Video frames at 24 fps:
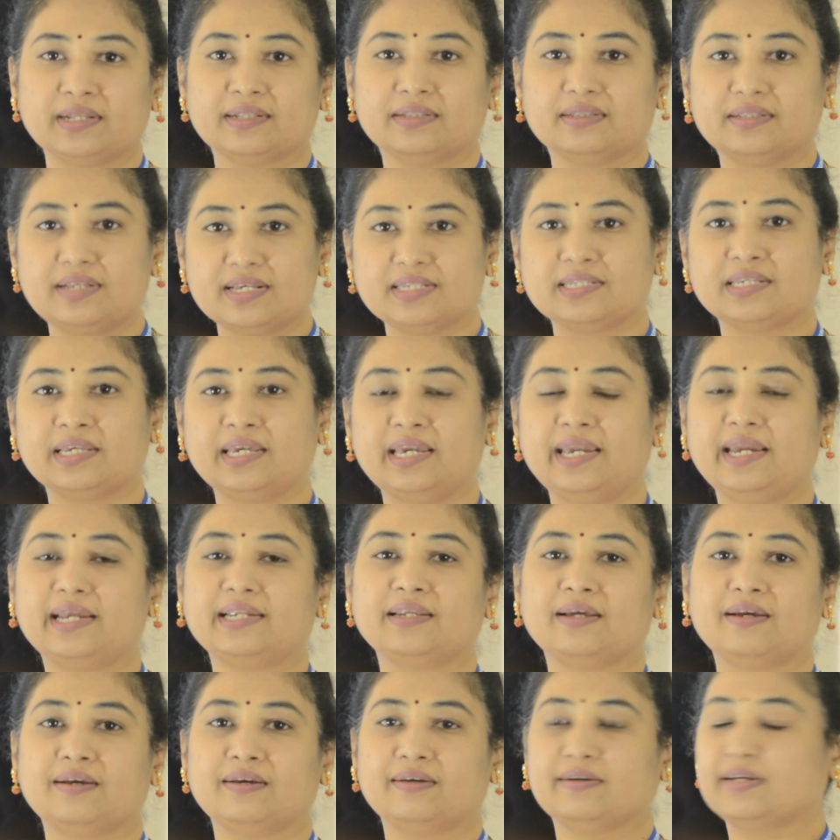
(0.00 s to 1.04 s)
This
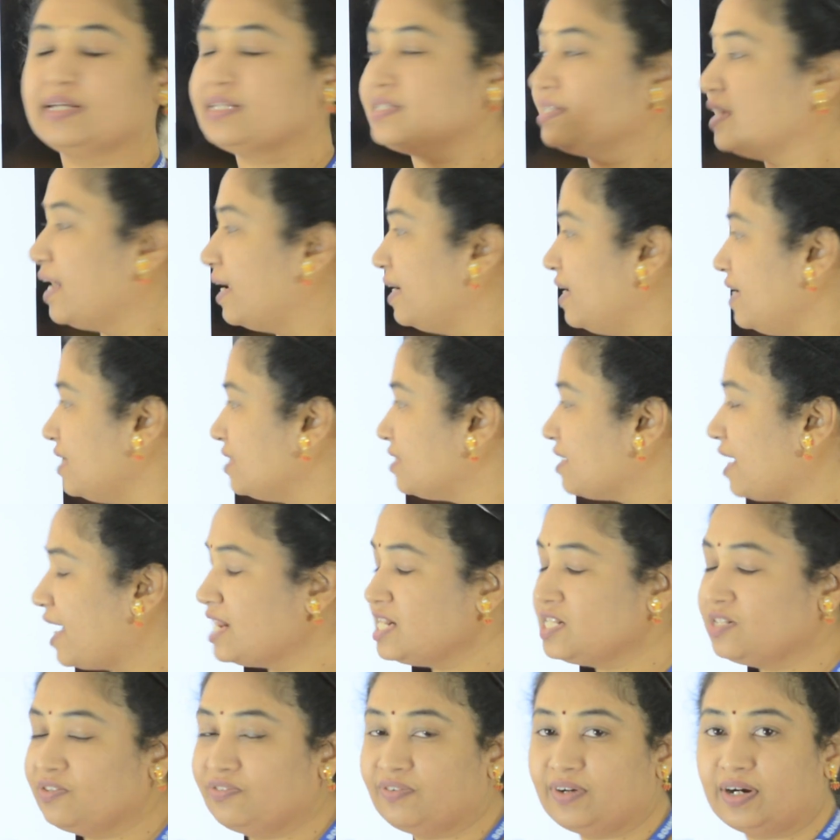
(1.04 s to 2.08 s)
heat is getting
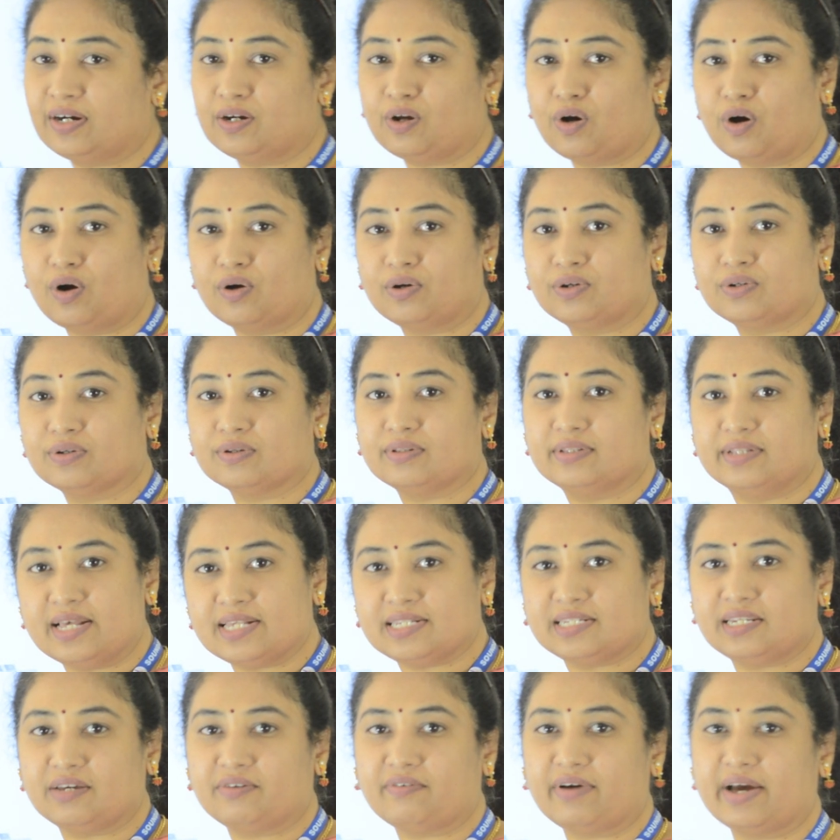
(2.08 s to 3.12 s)
transferred onto
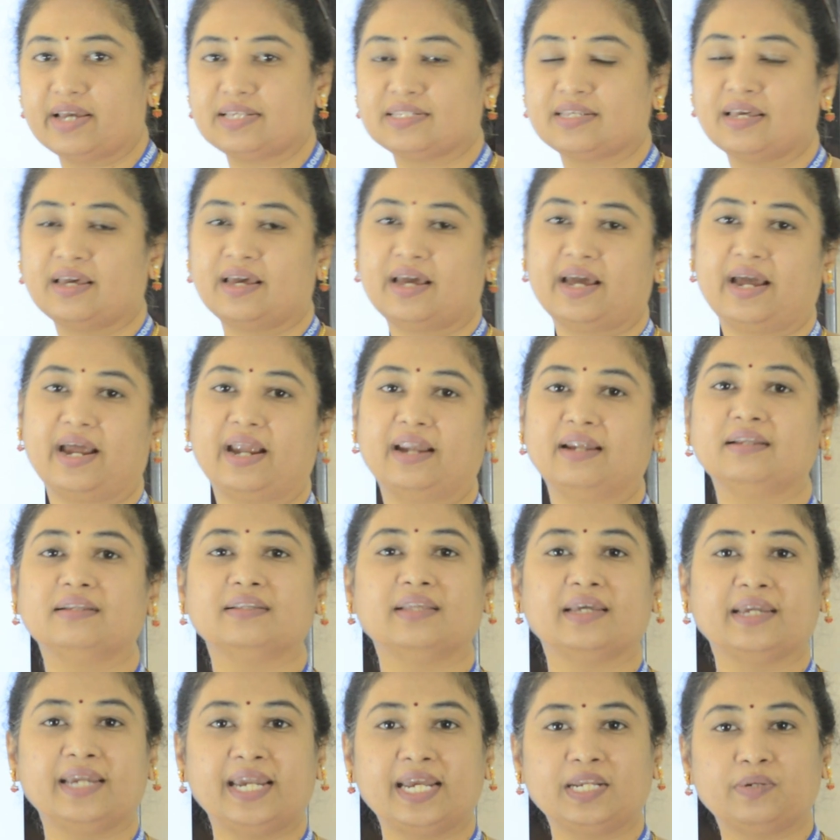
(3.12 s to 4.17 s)
this device
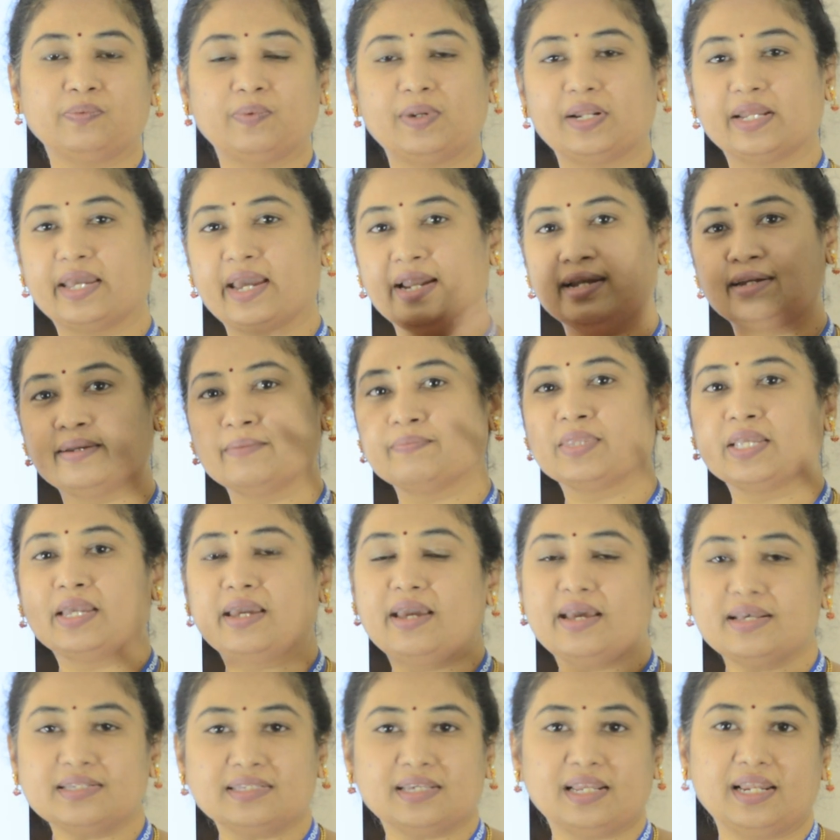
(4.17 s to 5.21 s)
and the heat will get
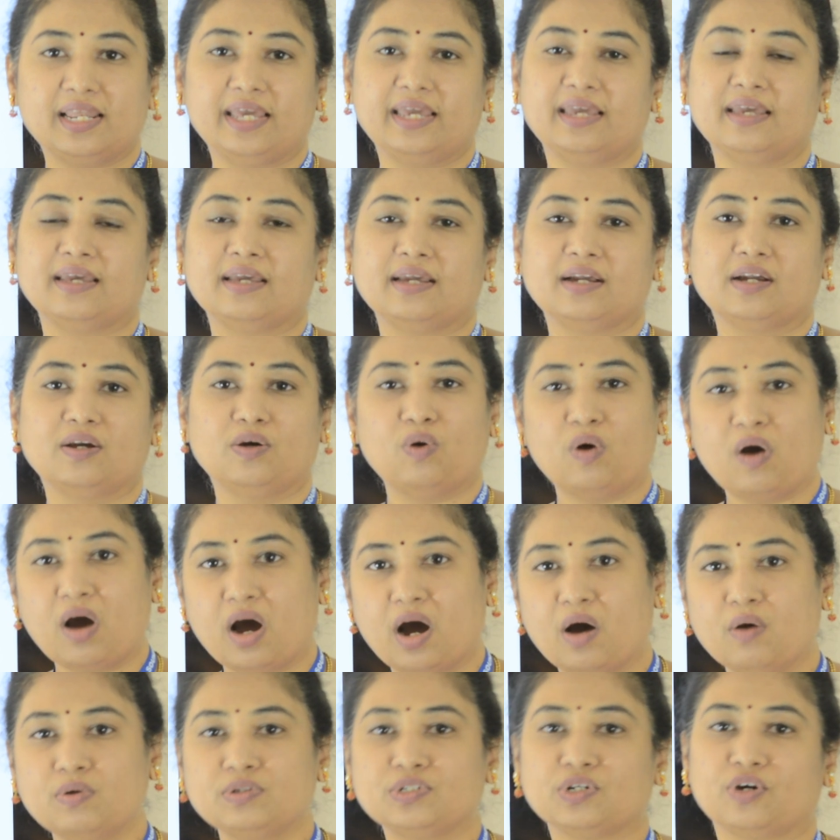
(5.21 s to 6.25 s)
easily go
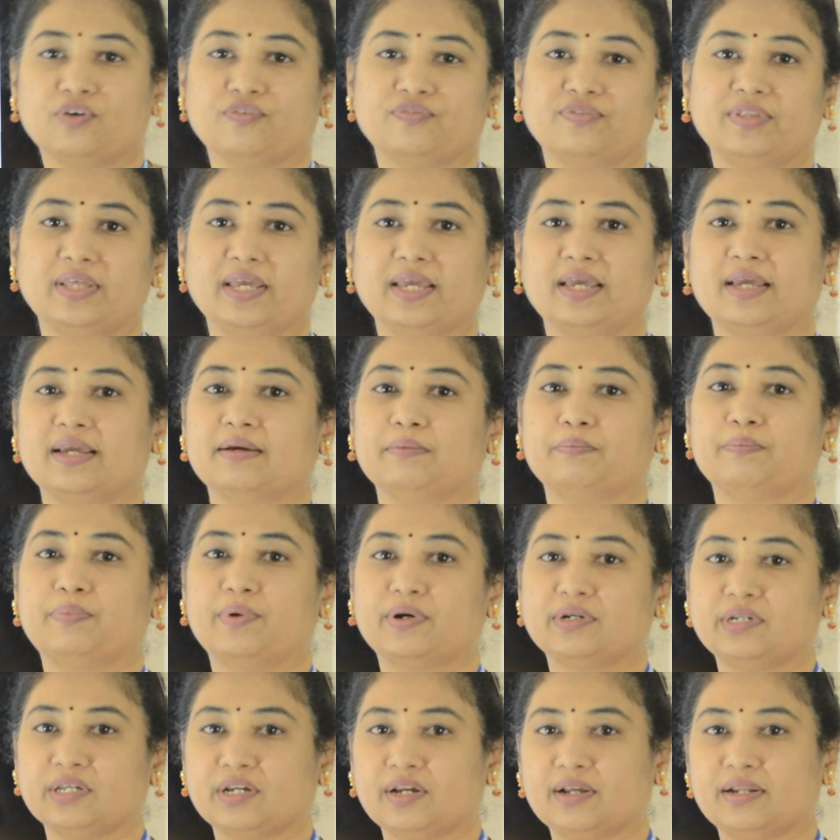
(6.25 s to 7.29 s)
out of the
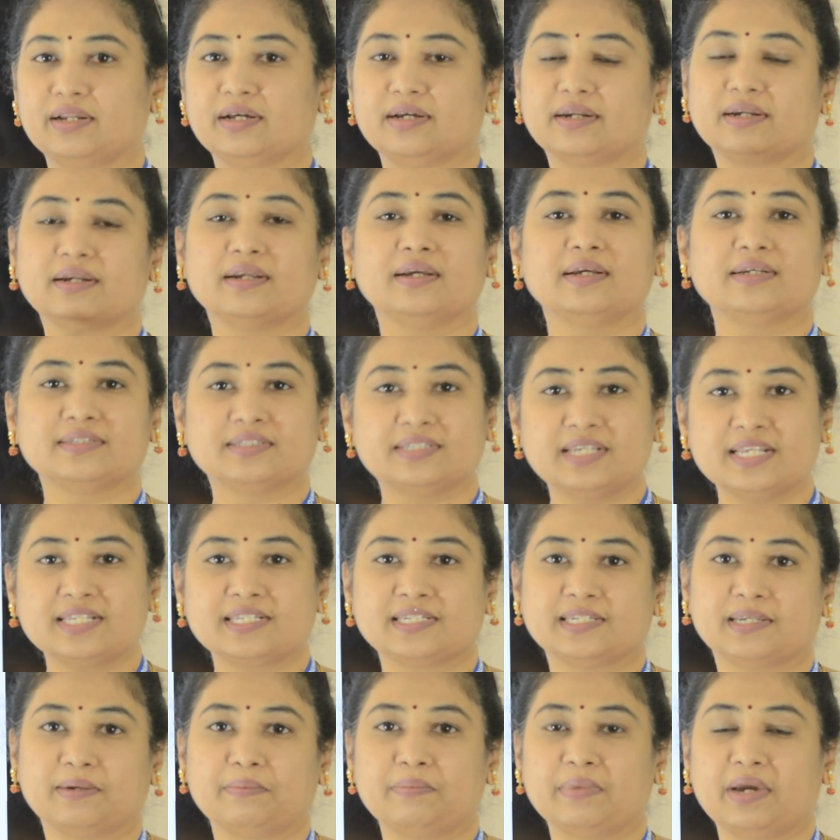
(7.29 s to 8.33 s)
particular
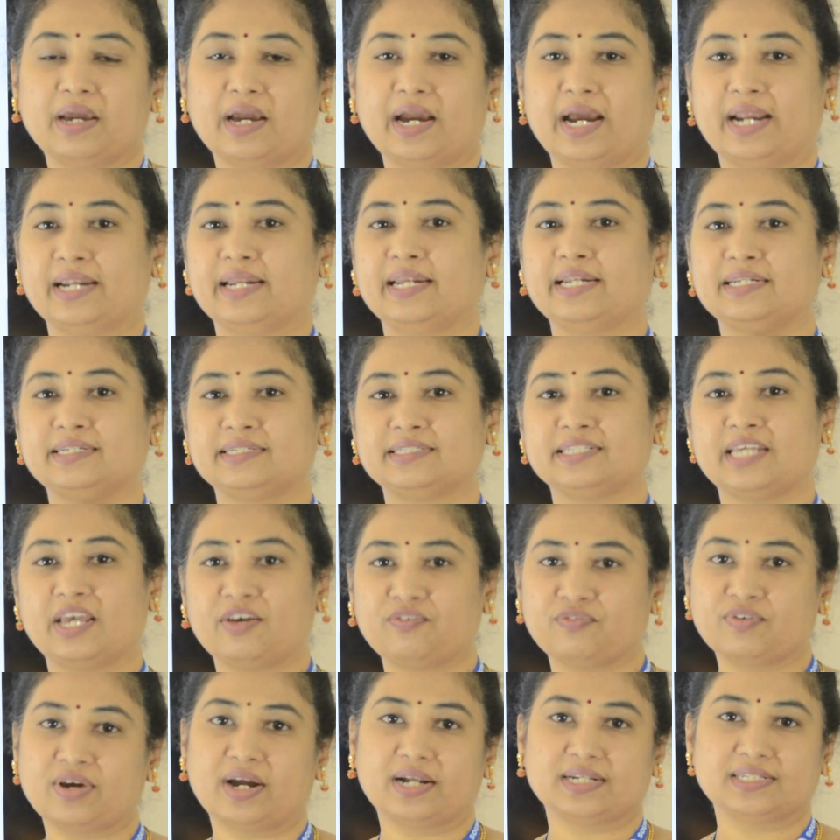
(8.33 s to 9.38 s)
system and it
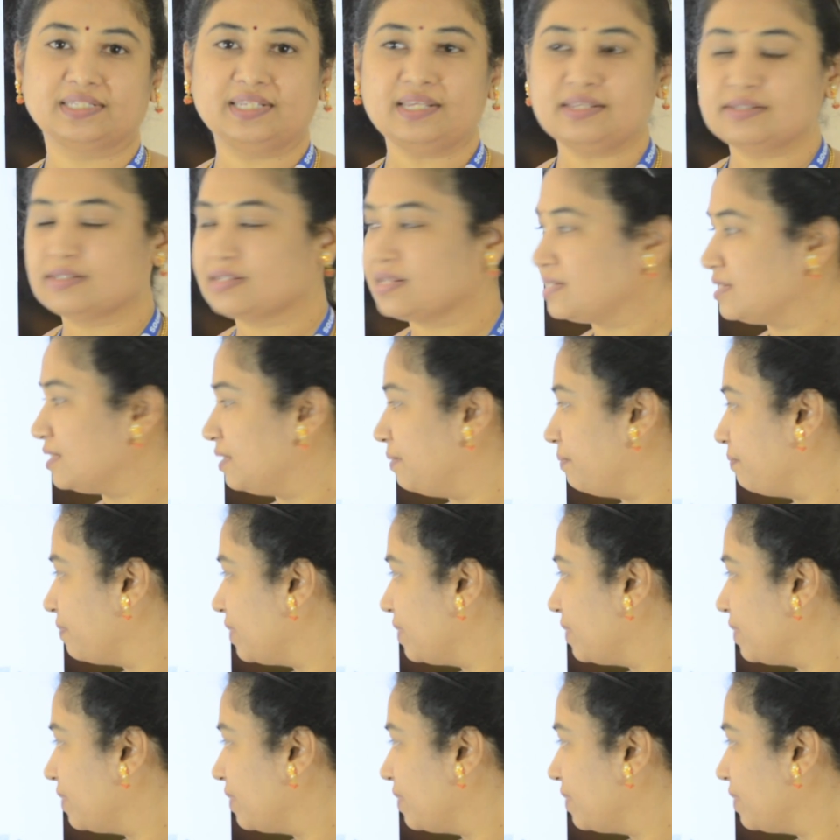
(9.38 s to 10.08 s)
safeguards the system,